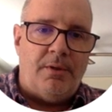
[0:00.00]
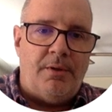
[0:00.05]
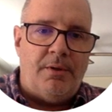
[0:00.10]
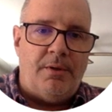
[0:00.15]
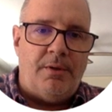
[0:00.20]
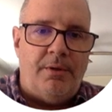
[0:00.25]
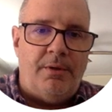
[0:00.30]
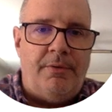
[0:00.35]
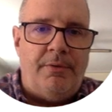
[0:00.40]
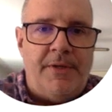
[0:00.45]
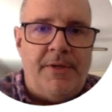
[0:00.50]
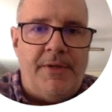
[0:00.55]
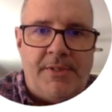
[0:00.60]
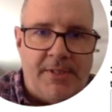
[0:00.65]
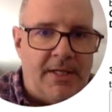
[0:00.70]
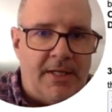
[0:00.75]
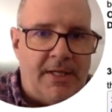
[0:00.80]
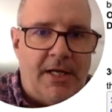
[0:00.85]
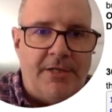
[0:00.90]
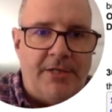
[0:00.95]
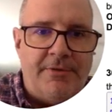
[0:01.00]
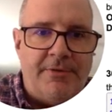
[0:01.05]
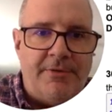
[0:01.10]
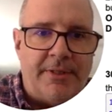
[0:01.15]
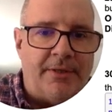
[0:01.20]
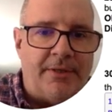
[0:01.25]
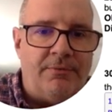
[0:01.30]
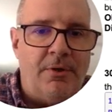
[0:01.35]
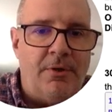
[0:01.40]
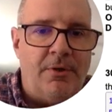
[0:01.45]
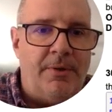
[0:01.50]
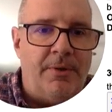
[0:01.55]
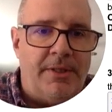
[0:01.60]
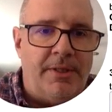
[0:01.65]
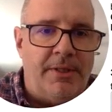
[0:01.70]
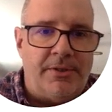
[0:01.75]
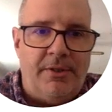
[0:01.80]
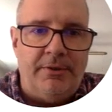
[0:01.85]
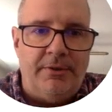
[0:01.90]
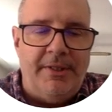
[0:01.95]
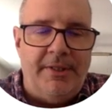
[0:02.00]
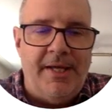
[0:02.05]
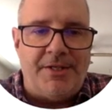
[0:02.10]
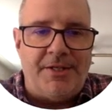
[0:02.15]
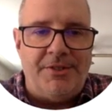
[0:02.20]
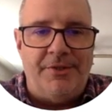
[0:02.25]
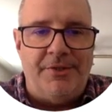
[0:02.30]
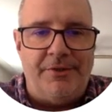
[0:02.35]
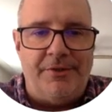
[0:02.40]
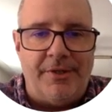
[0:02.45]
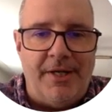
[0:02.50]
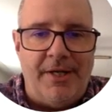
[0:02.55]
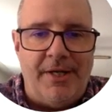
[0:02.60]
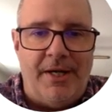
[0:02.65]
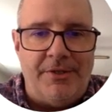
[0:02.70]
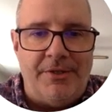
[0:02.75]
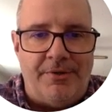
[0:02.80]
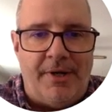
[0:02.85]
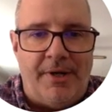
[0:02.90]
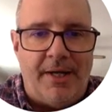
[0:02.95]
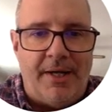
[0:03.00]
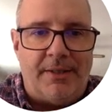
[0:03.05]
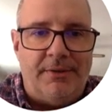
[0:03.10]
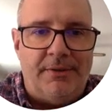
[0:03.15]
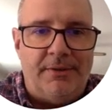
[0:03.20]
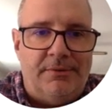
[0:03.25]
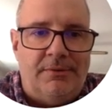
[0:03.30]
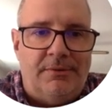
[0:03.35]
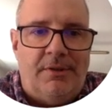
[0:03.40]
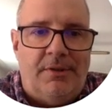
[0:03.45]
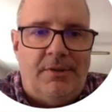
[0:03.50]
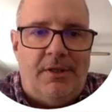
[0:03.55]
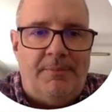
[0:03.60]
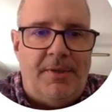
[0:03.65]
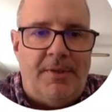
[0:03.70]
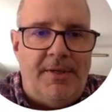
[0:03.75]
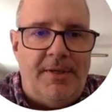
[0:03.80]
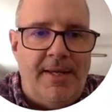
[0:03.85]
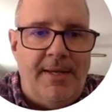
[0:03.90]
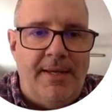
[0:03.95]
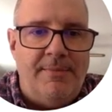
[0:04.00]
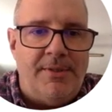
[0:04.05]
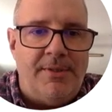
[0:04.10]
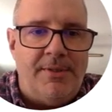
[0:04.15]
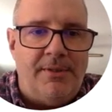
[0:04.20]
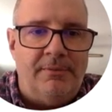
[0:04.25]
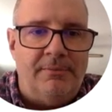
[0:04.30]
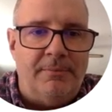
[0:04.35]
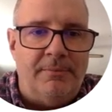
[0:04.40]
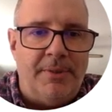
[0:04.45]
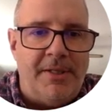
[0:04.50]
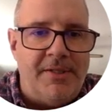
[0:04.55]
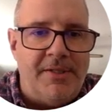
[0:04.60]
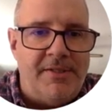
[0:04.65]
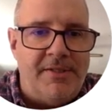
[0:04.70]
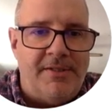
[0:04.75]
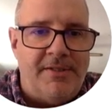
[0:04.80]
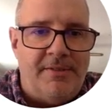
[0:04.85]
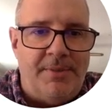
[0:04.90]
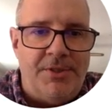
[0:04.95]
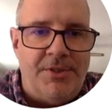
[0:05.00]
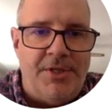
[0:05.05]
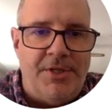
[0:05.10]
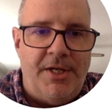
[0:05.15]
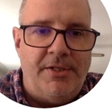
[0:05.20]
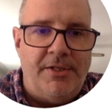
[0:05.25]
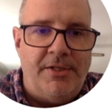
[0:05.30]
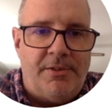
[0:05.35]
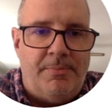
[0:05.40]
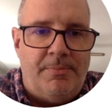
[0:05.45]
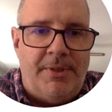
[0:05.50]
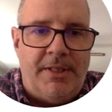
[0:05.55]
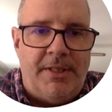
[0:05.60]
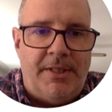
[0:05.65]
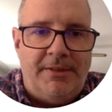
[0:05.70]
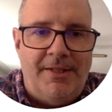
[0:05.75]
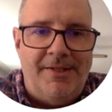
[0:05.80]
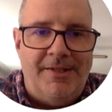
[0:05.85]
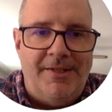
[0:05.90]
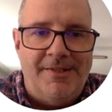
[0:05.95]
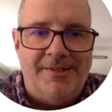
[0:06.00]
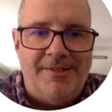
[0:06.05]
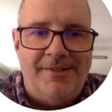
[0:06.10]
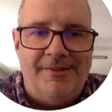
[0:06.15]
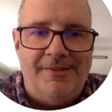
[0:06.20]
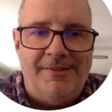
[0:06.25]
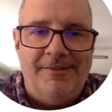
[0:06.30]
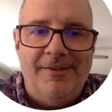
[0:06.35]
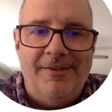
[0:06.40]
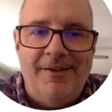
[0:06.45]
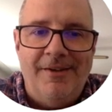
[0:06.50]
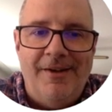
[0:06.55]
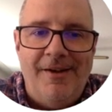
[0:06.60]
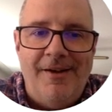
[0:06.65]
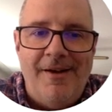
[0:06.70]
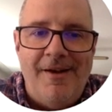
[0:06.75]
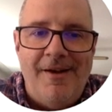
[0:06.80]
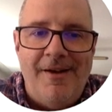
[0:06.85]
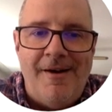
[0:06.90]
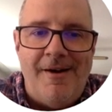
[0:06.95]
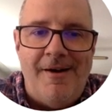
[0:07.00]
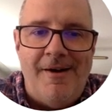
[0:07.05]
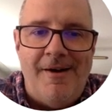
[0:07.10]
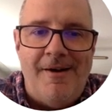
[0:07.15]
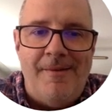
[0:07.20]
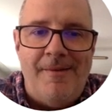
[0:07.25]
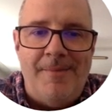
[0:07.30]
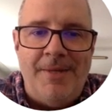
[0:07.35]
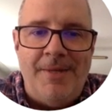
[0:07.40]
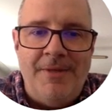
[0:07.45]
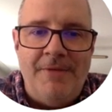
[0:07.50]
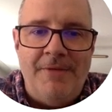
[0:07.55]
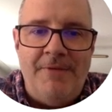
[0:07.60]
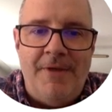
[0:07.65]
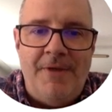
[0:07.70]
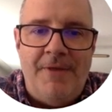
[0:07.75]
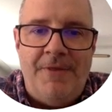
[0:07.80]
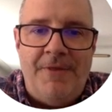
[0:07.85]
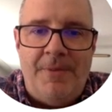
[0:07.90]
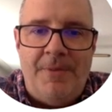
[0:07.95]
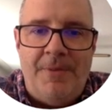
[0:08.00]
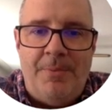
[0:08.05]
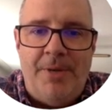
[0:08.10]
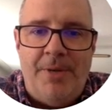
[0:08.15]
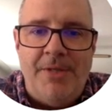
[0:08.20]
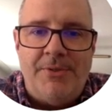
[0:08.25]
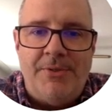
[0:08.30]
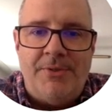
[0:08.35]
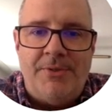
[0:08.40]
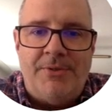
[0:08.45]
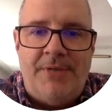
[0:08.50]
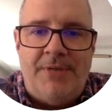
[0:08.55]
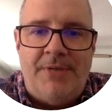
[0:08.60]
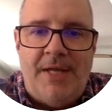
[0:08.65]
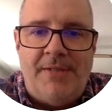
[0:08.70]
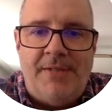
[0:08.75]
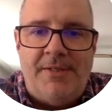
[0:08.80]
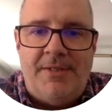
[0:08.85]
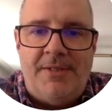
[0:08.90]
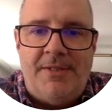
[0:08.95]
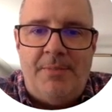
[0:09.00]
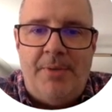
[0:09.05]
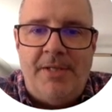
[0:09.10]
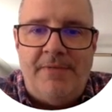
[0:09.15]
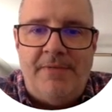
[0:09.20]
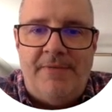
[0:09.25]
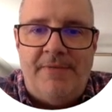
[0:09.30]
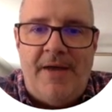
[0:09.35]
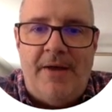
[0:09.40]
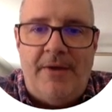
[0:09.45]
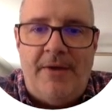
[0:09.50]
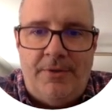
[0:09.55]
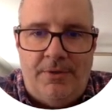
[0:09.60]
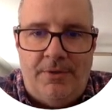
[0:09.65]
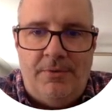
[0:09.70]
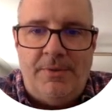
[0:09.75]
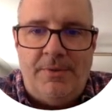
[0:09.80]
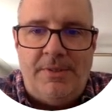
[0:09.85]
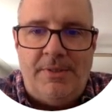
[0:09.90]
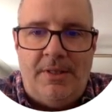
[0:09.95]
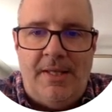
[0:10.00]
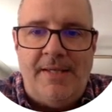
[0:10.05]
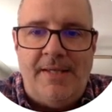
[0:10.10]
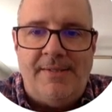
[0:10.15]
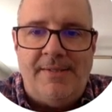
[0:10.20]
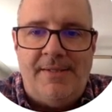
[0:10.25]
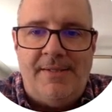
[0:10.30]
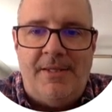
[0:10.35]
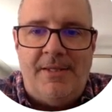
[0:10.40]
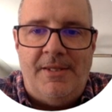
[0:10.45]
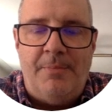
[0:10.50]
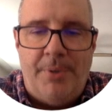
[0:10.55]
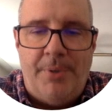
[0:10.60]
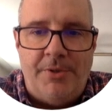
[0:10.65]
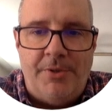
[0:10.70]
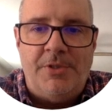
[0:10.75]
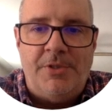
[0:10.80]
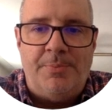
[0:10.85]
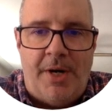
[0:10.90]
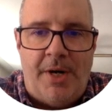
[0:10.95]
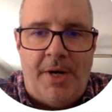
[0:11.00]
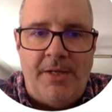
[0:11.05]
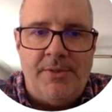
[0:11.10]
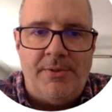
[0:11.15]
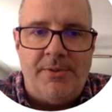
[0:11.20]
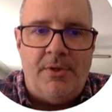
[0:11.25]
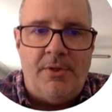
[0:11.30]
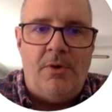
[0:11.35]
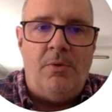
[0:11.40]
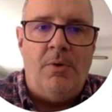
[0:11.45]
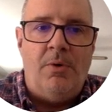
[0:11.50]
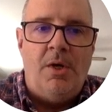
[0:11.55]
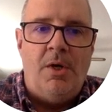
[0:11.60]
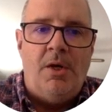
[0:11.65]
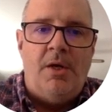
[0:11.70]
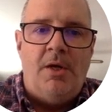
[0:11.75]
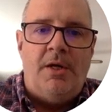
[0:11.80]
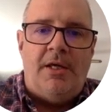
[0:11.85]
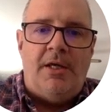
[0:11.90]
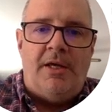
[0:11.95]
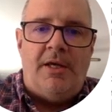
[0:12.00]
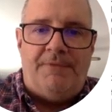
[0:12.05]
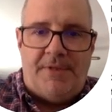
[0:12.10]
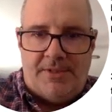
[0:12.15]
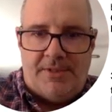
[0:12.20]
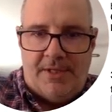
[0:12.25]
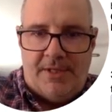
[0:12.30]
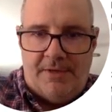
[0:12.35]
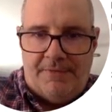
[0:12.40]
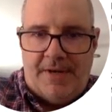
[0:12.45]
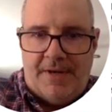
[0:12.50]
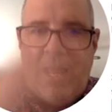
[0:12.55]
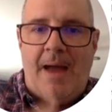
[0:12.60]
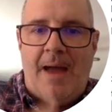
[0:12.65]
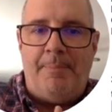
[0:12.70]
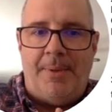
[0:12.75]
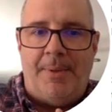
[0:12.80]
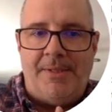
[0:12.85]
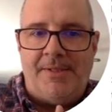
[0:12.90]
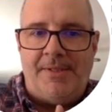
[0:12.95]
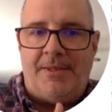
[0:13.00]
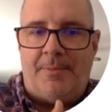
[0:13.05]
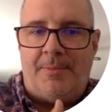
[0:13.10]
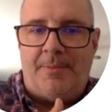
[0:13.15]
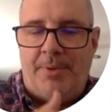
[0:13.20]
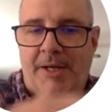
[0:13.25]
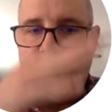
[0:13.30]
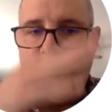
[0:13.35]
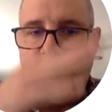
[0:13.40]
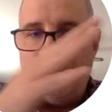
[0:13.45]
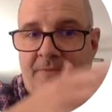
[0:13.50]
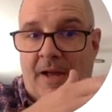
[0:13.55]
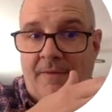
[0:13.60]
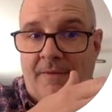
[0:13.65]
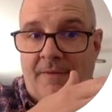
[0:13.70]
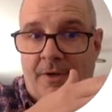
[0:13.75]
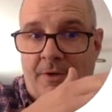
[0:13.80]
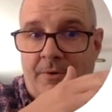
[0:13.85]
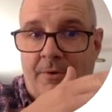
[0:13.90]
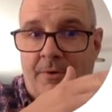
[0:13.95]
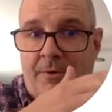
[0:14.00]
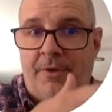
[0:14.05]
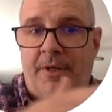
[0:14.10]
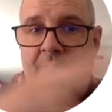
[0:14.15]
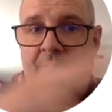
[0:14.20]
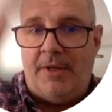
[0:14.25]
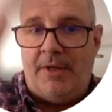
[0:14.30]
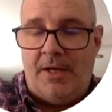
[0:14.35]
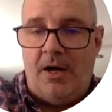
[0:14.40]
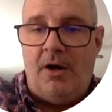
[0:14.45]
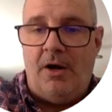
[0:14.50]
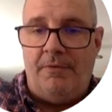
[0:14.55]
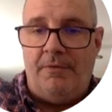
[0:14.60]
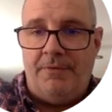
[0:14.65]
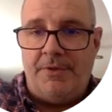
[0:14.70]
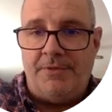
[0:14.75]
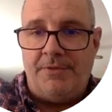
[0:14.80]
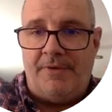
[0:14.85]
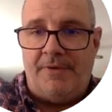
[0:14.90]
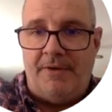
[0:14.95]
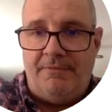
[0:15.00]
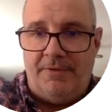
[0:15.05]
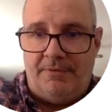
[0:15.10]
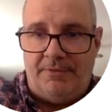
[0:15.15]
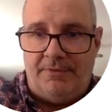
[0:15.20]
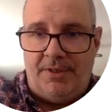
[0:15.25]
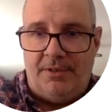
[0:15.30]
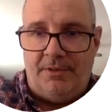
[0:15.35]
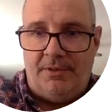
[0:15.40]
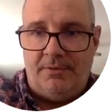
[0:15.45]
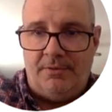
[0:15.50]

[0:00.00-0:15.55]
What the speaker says: This is a contract I wrote, and it's currently actually under contract. The names and places have been changed to protect the innocent. In the event the appraisal states that the appraised value is less than the purchase price, so if it happens that the appraisal is 500 and the offer is 550,